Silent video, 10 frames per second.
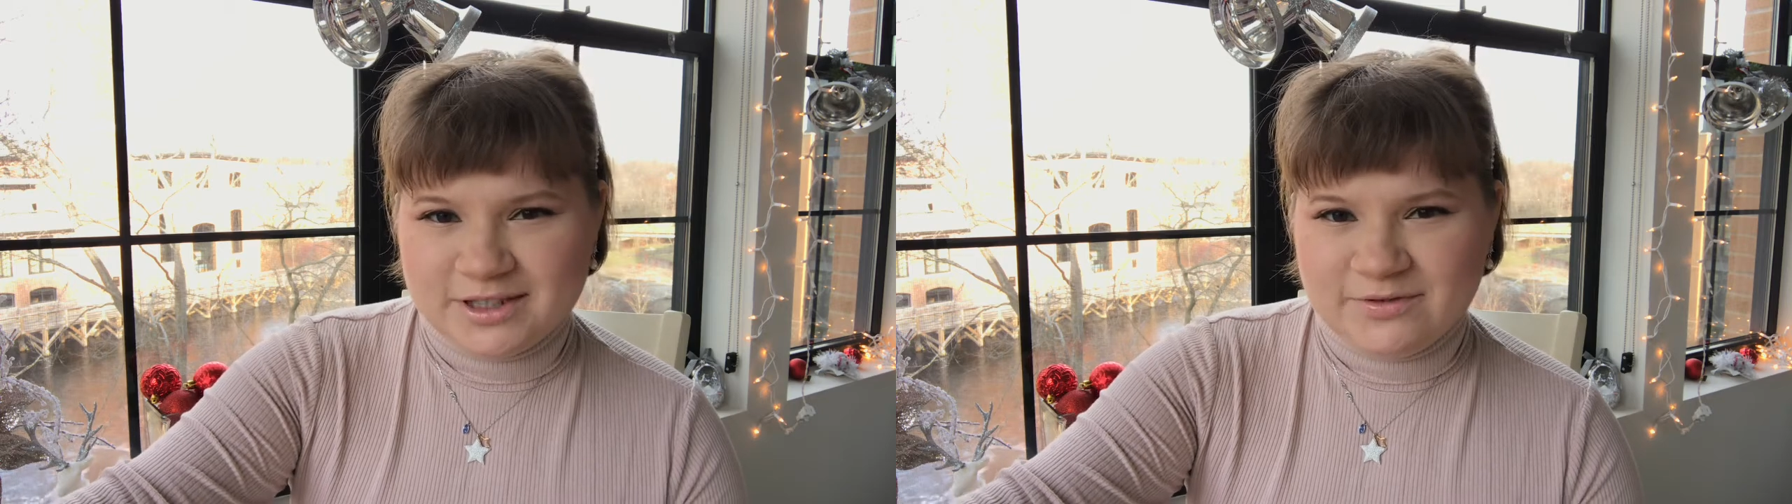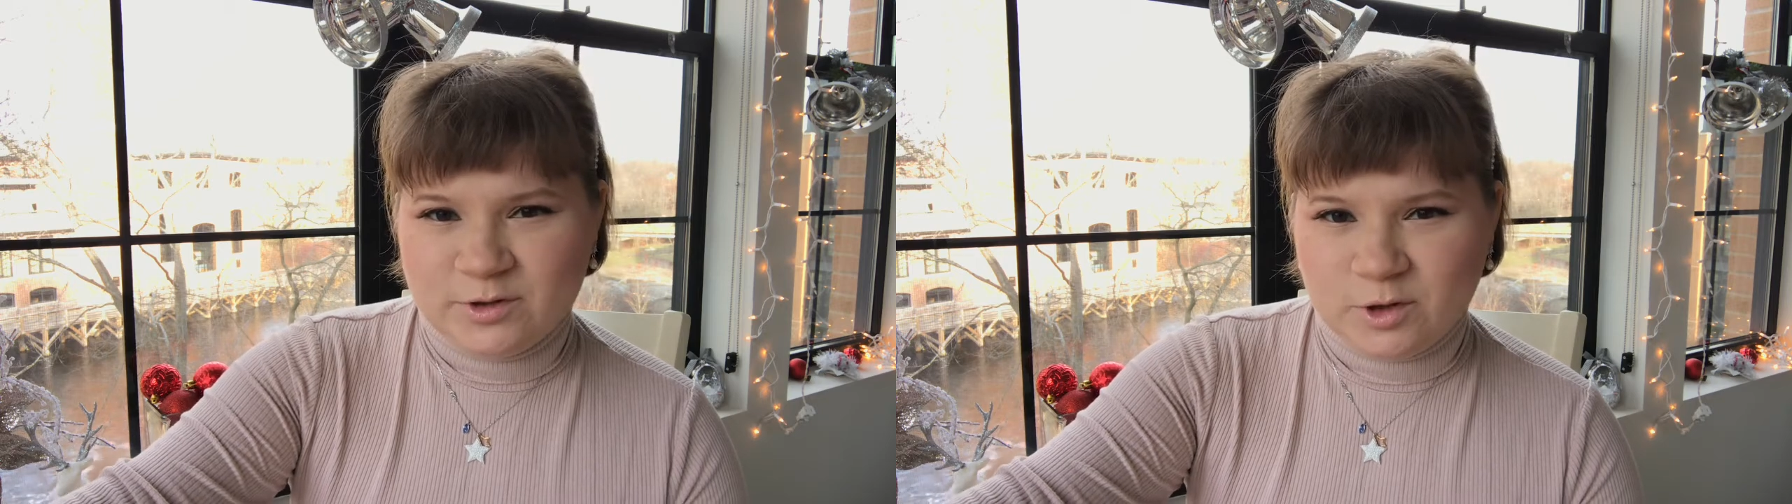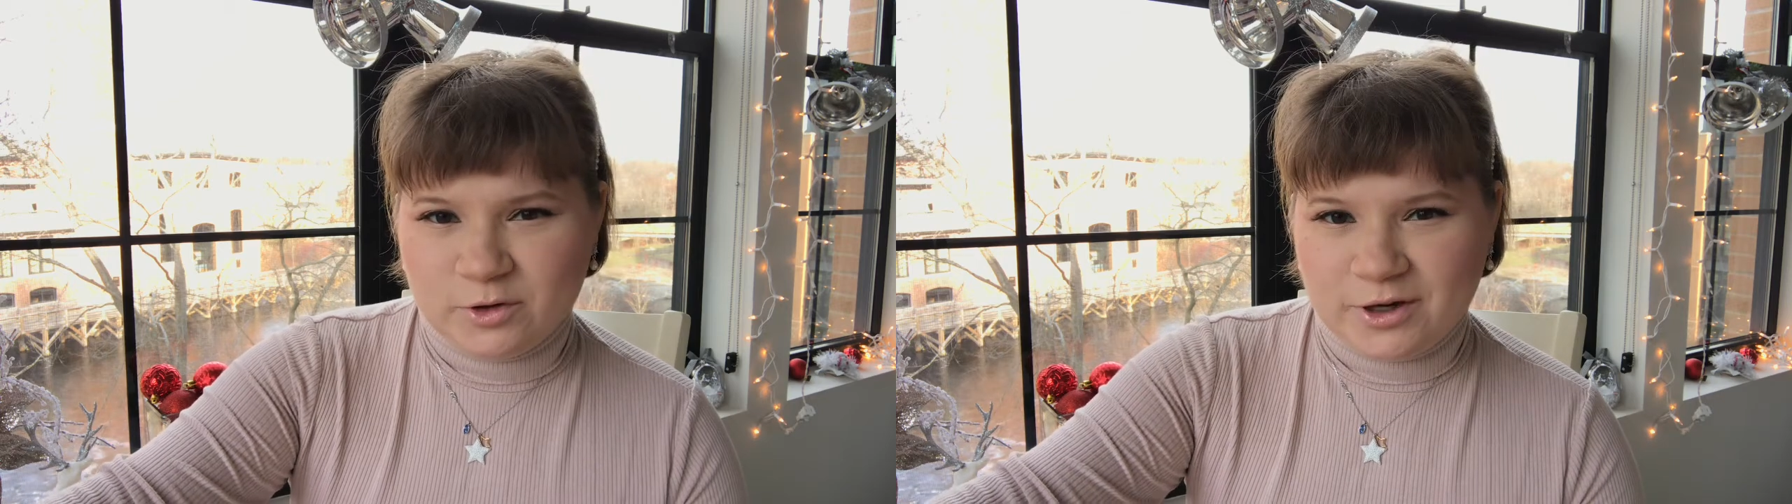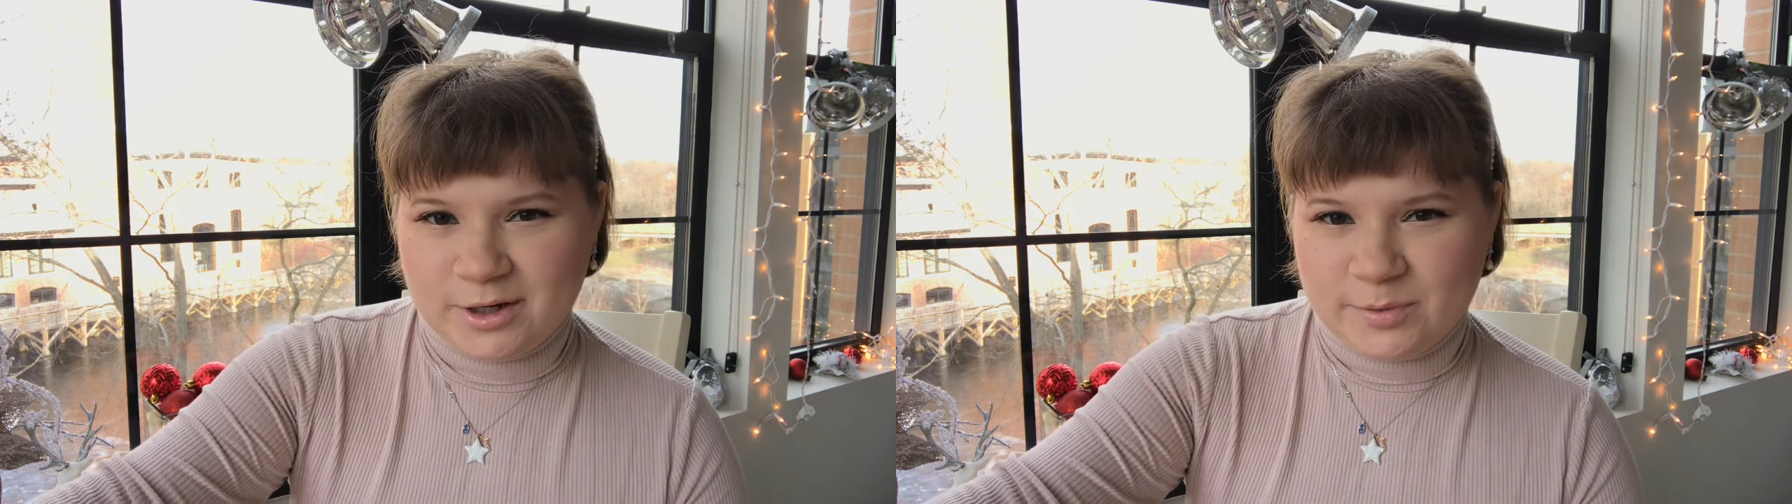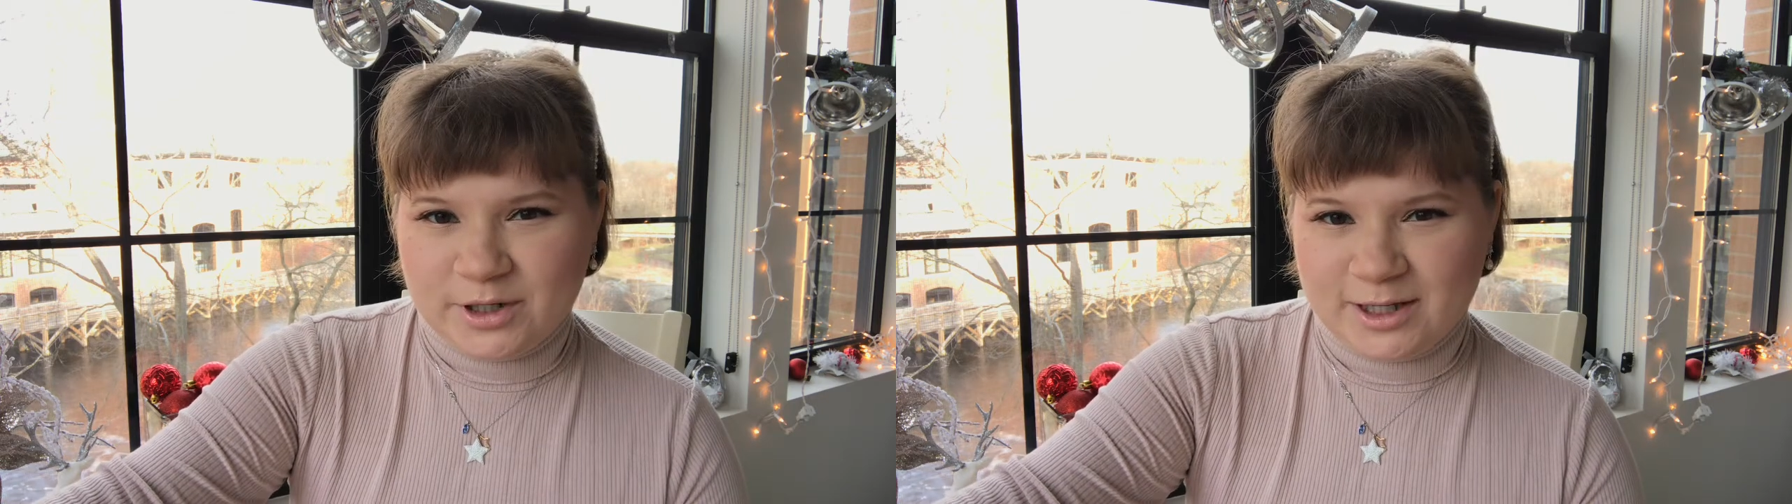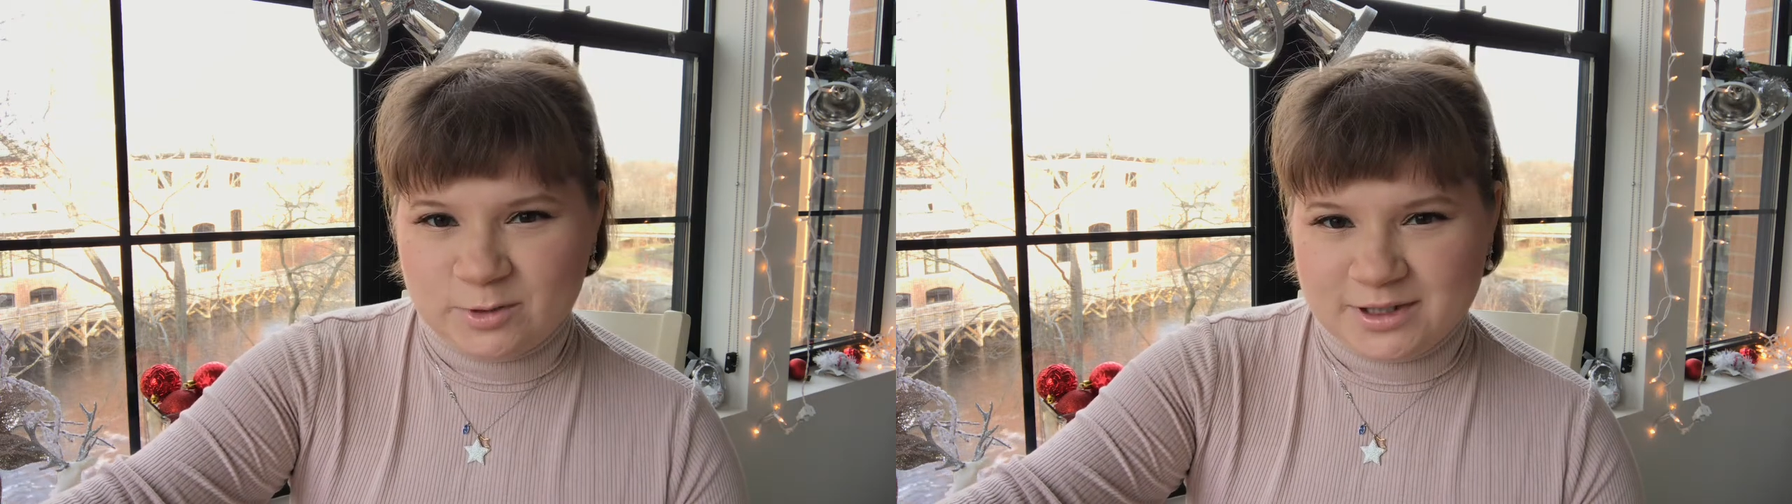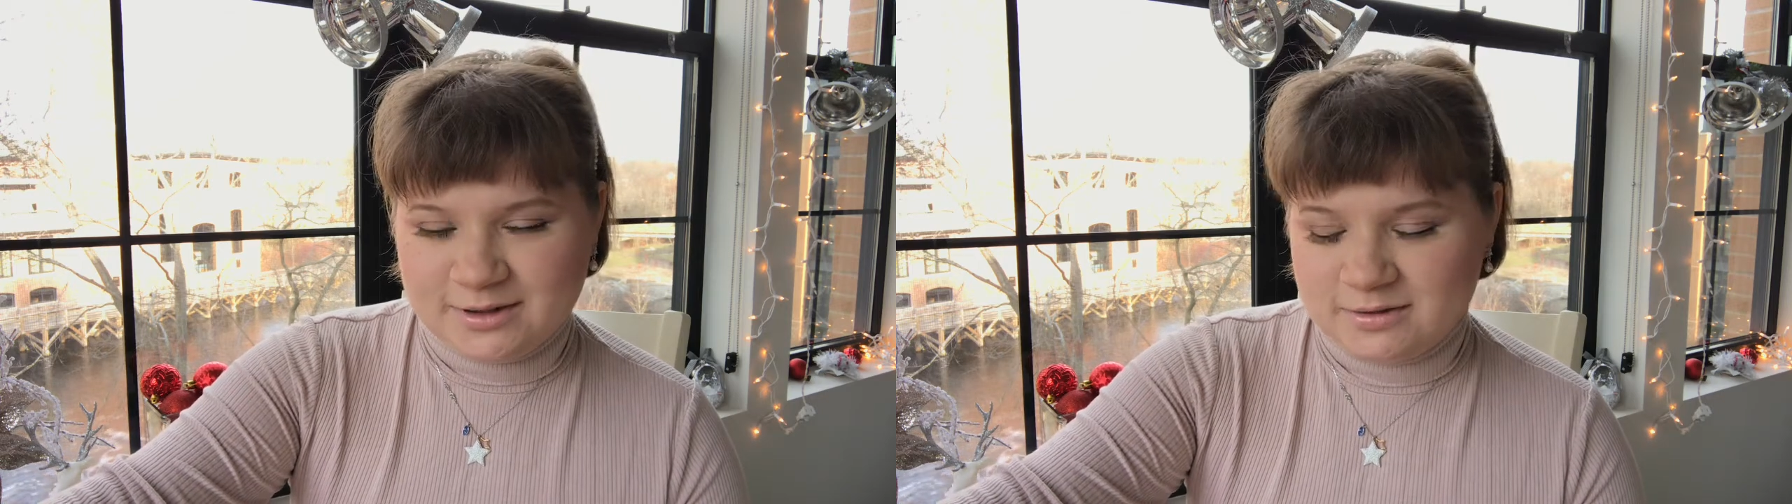if you don't know how to pronounce it?